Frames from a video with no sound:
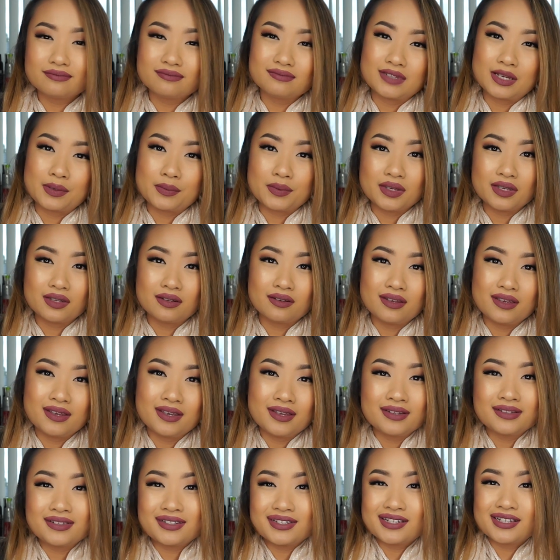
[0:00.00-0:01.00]
I mean,
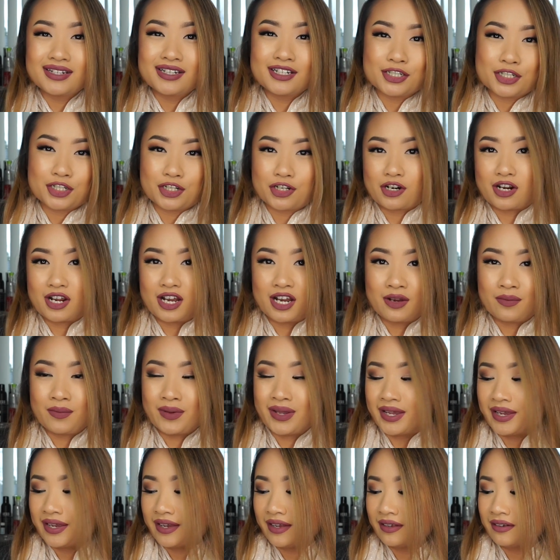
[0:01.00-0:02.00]
it did its job
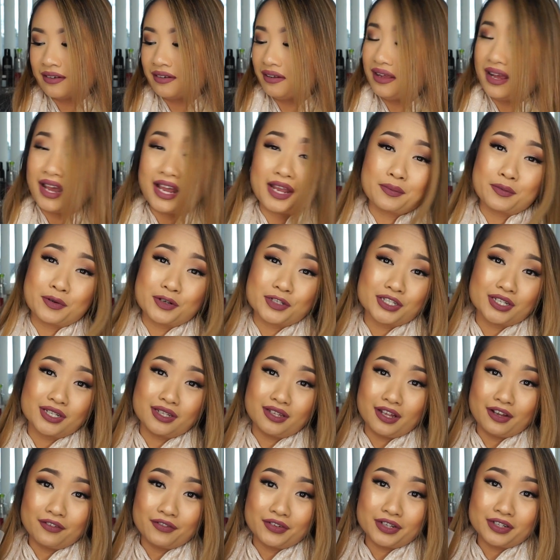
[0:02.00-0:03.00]
and I personally
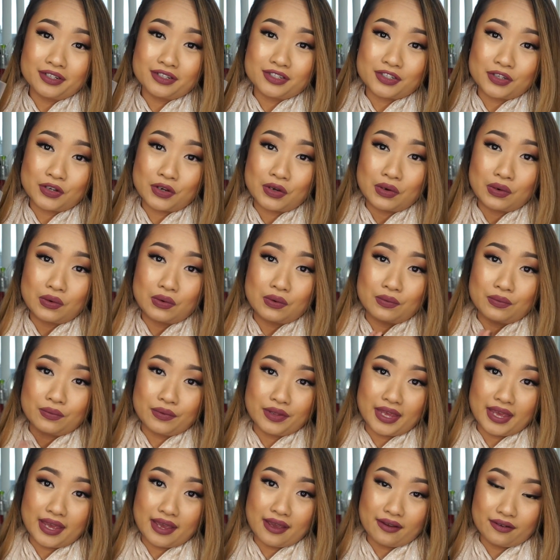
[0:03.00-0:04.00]
love it, so
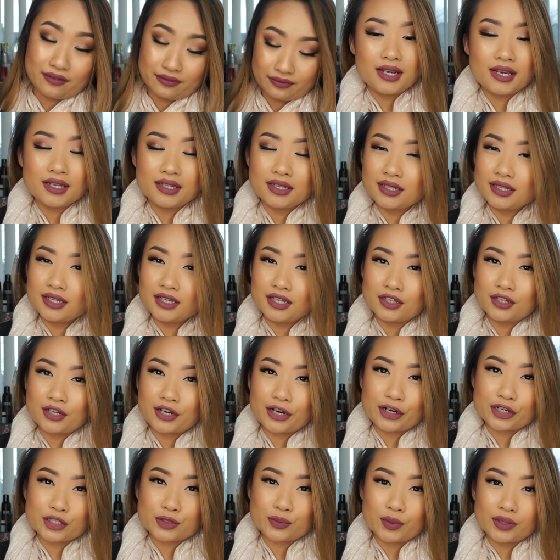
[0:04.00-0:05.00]
yeah. And then the other
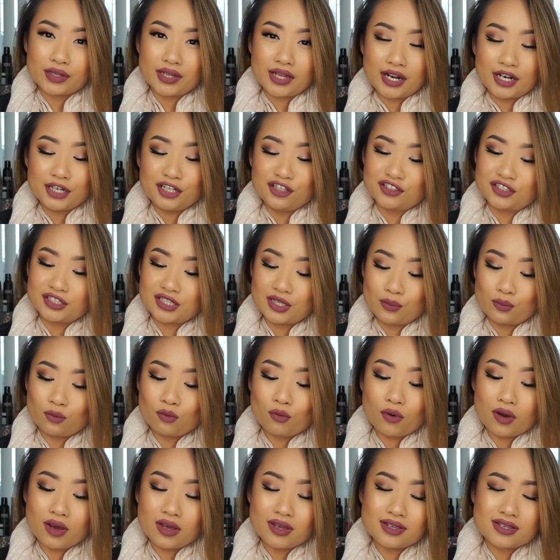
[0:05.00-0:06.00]
hairspray that I used up
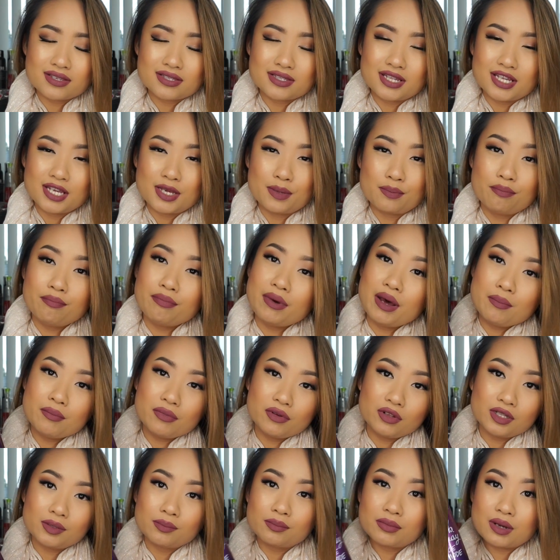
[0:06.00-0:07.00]
was the
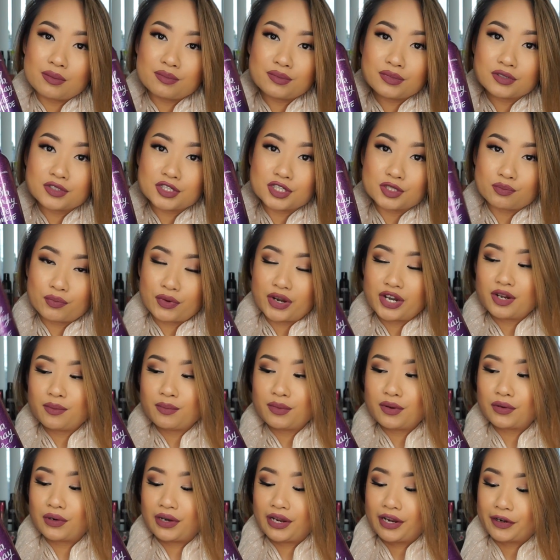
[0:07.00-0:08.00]
Bumble Spray to
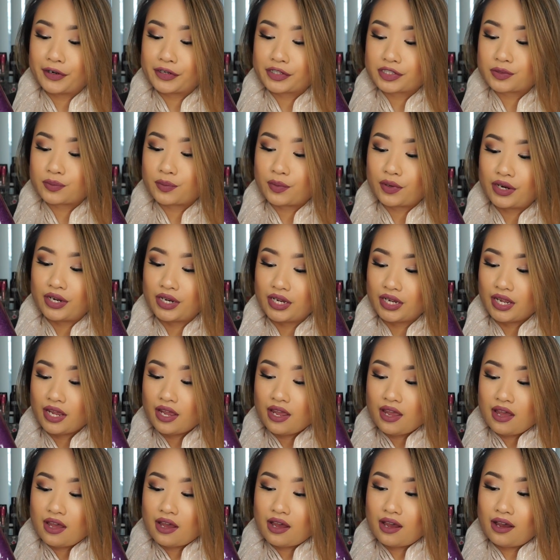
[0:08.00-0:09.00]
Mode hairspray.
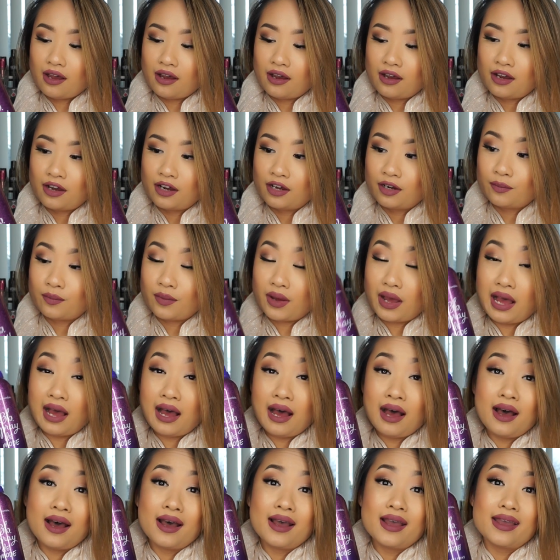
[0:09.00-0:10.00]

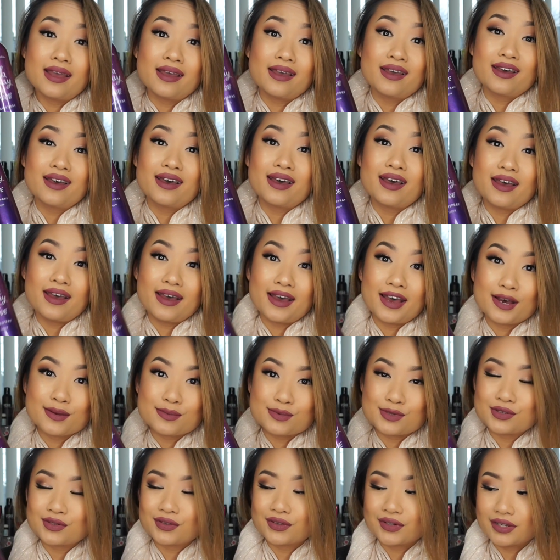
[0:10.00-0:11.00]
I
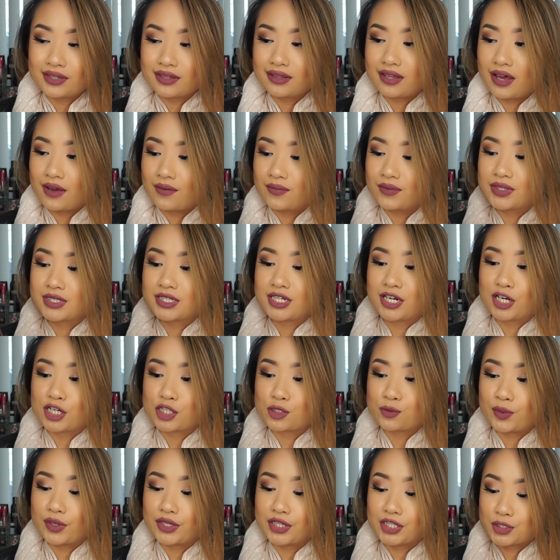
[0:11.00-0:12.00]
absolutely love this
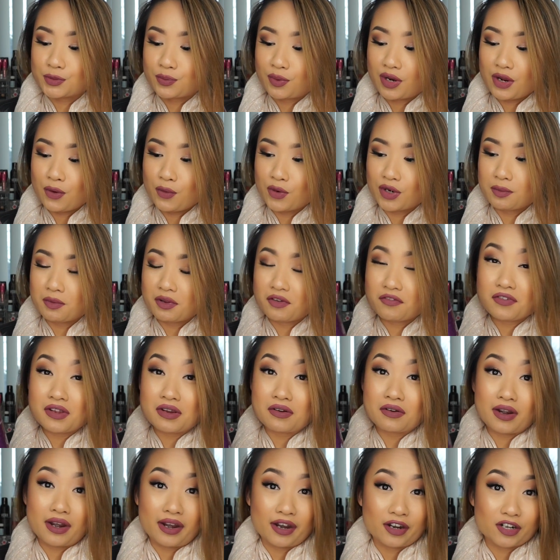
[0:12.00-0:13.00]
hairspray. This is probably one of my
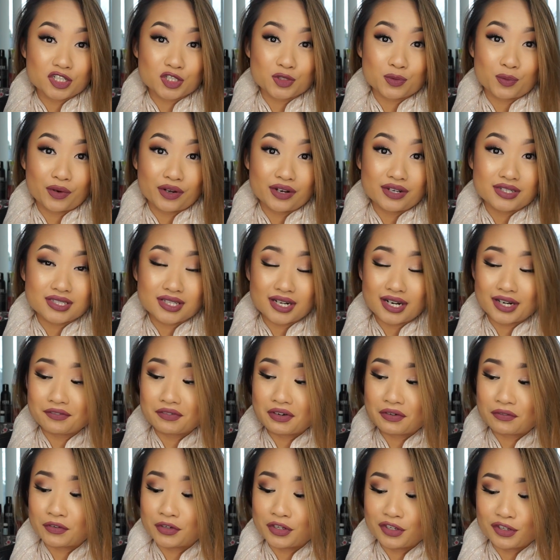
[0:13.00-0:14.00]
favorite hairsprays that I've
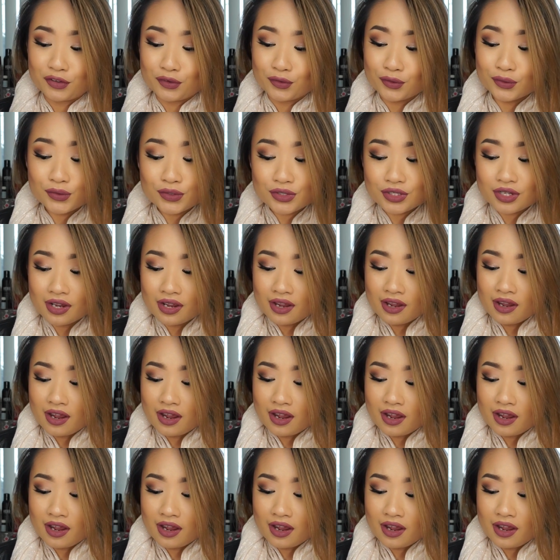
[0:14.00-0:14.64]
ever used.